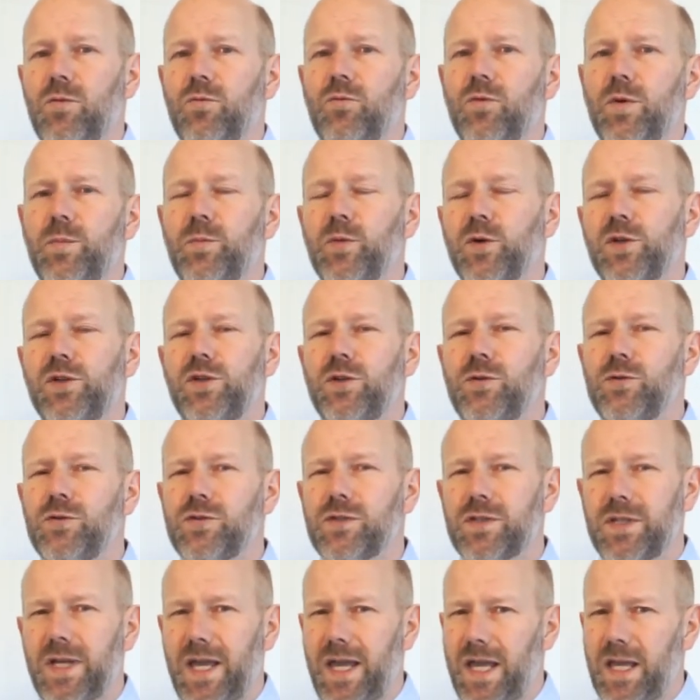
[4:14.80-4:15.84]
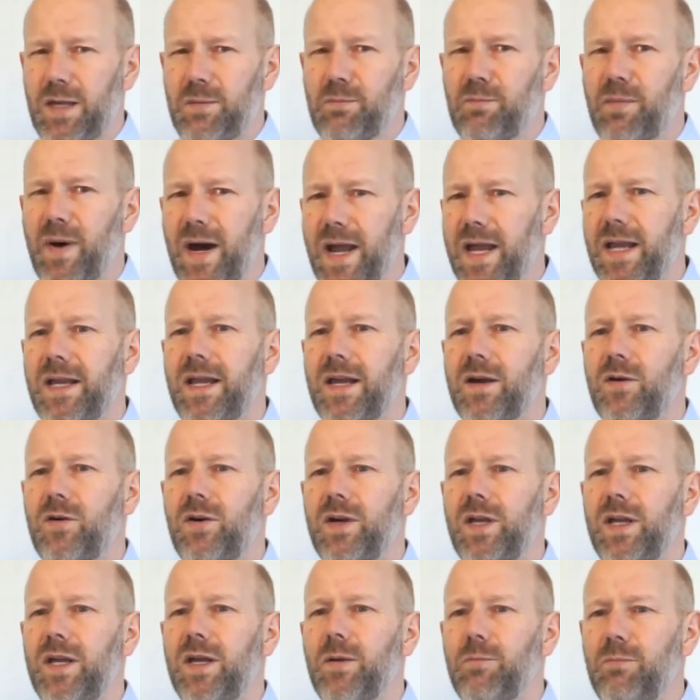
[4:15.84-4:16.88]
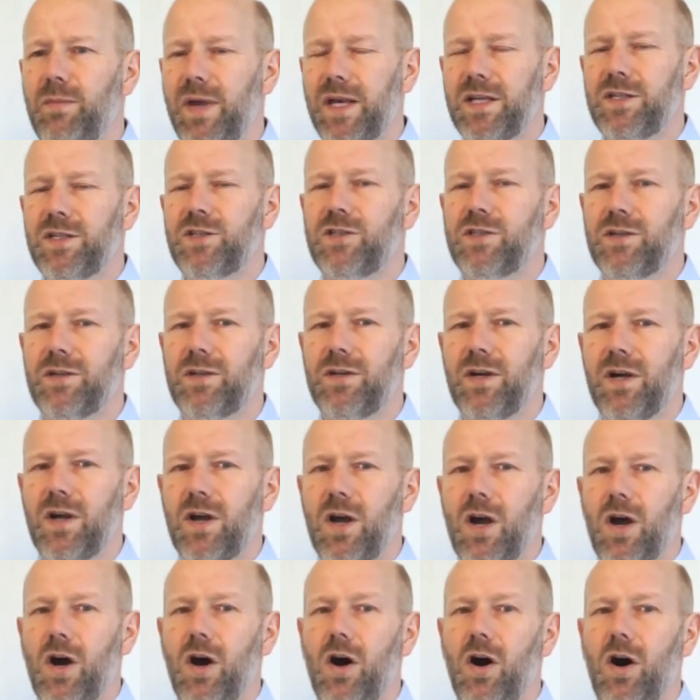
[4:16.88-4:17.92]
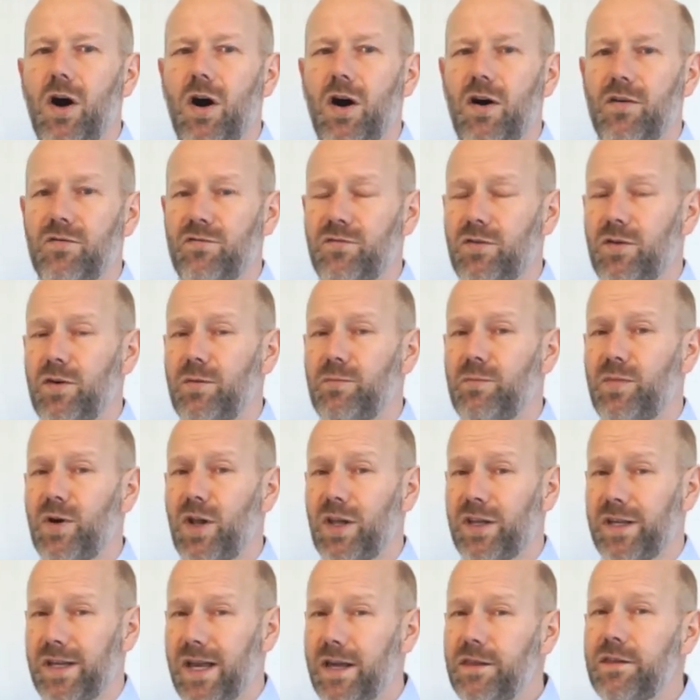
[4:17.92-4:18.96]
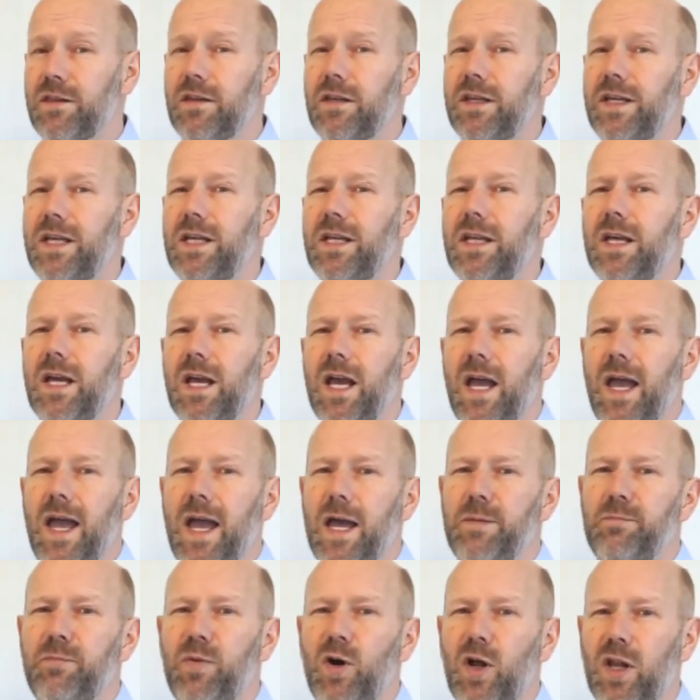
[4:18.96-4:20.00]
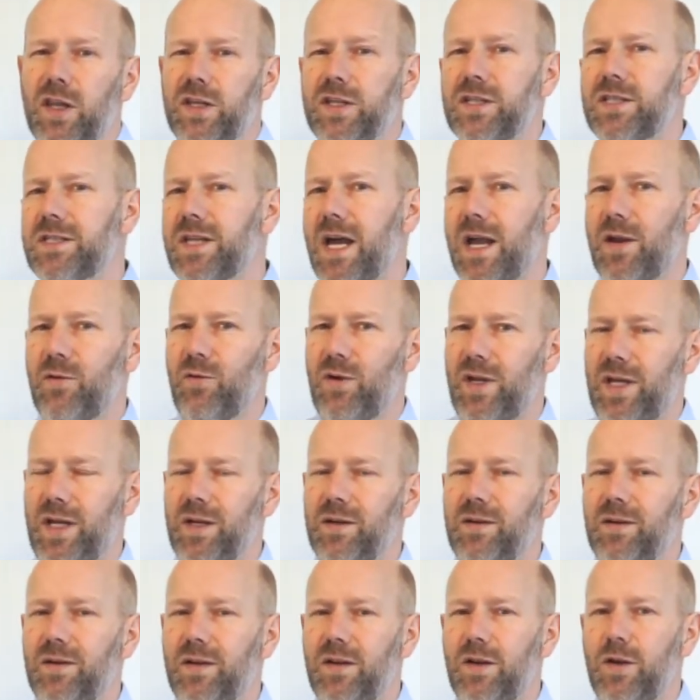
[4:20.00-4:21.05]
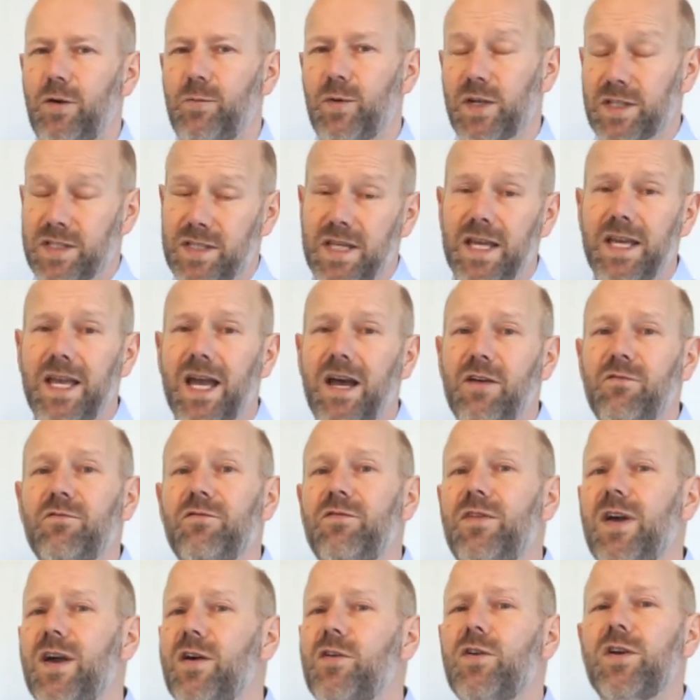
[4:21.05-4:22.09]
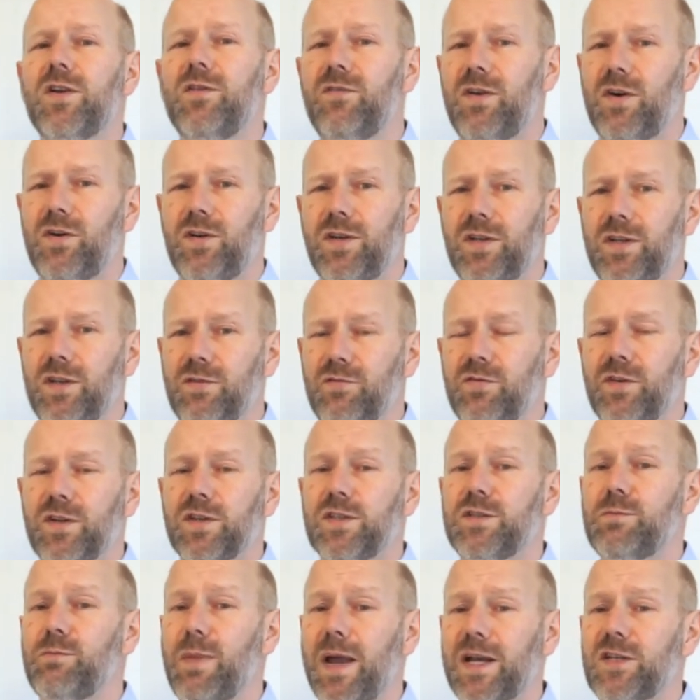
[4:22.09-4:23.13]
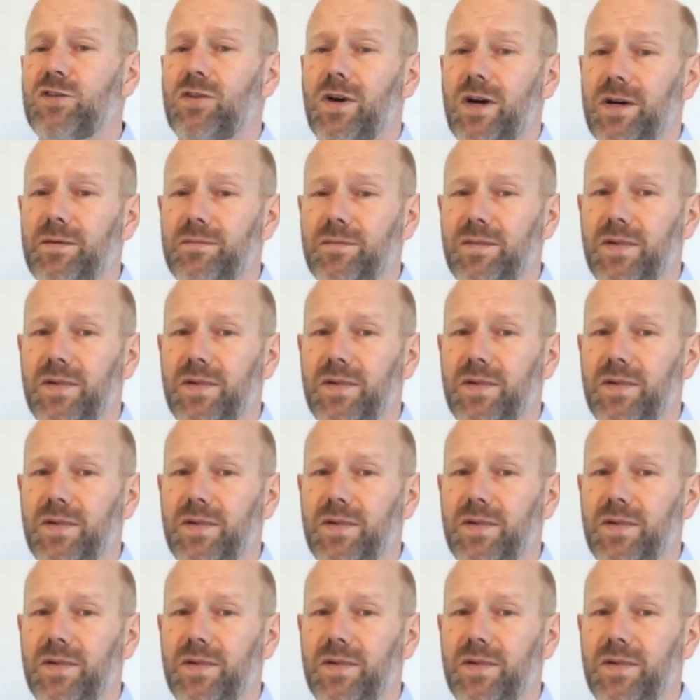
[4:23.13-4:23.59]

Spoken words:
We produced a binary mixture of polyethylene and polystyrene because they have very, very different spectra.